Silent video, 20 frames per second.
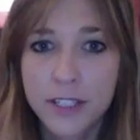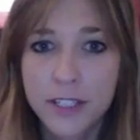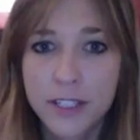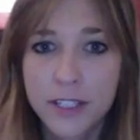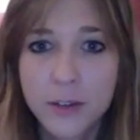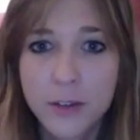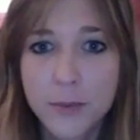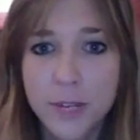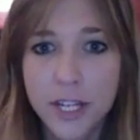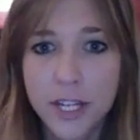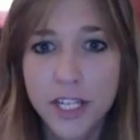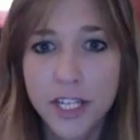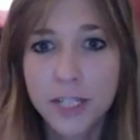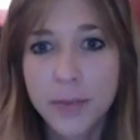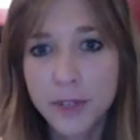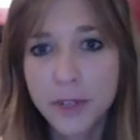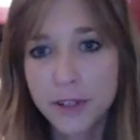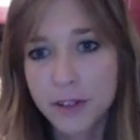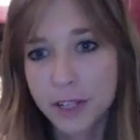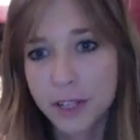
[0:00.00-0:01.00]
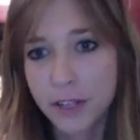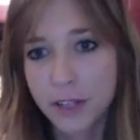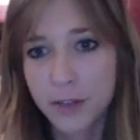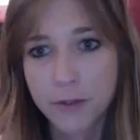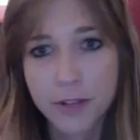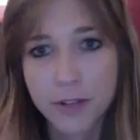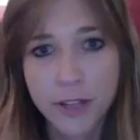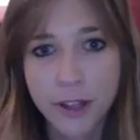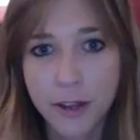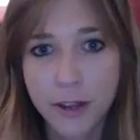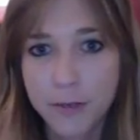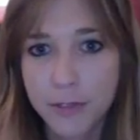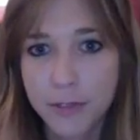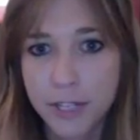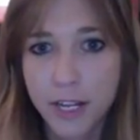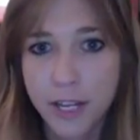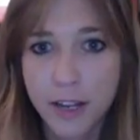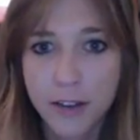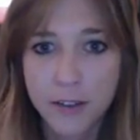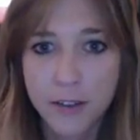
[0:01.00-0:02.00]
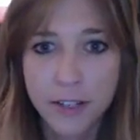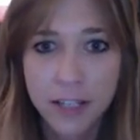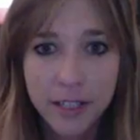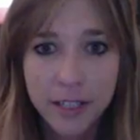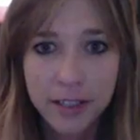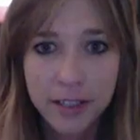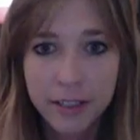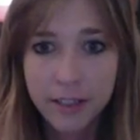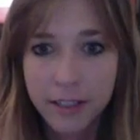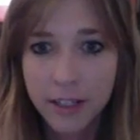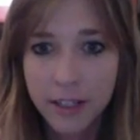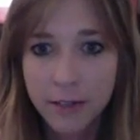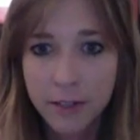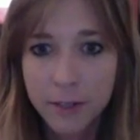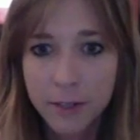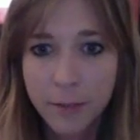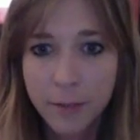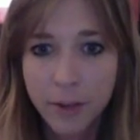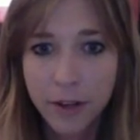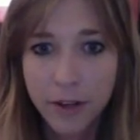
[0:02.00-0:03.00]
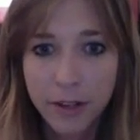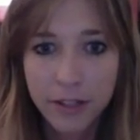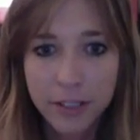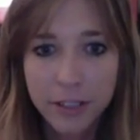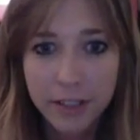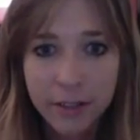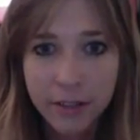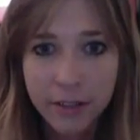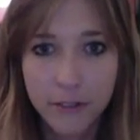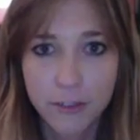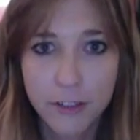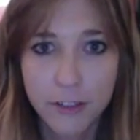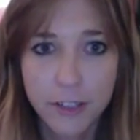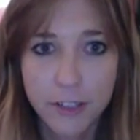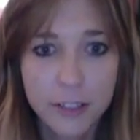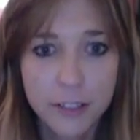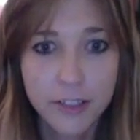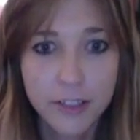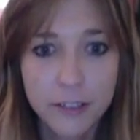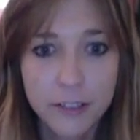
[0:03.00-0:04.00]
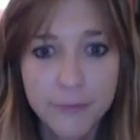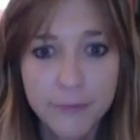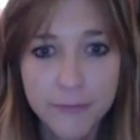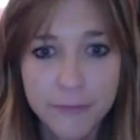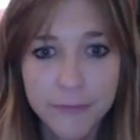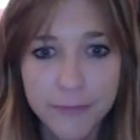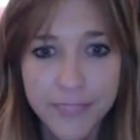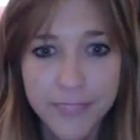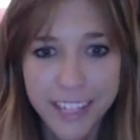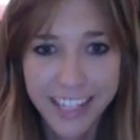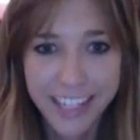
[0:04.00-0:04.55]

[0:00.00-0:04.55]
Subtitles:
new, but he's been here like 3 times now. He responds. He's going crazy.